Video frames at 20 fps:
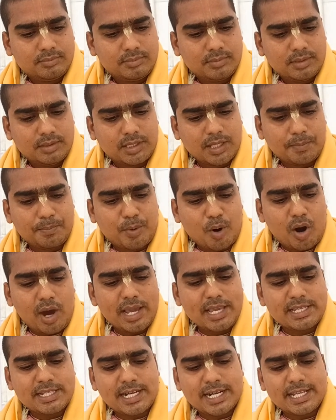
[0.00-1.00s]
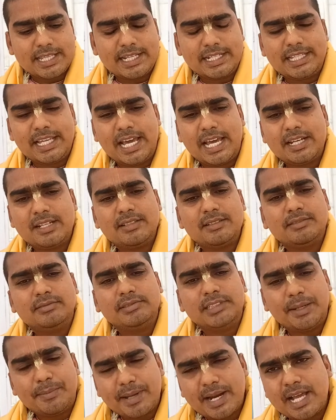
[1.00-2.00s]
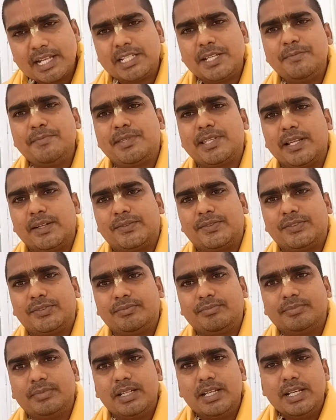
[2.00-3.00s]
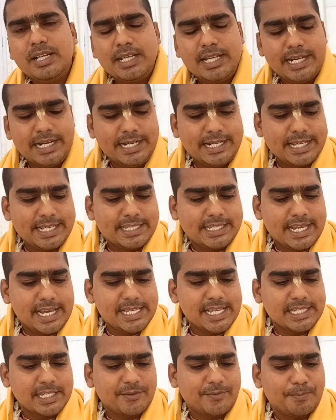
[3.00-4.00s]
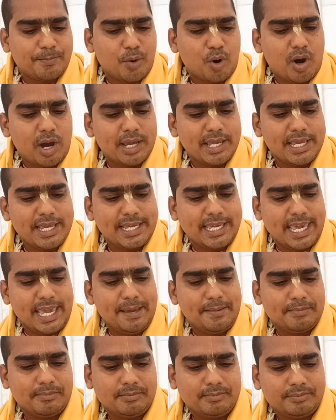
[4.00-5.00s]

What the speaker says: The boy is none other than Yamaraj himself. In disguise as a boy, he came.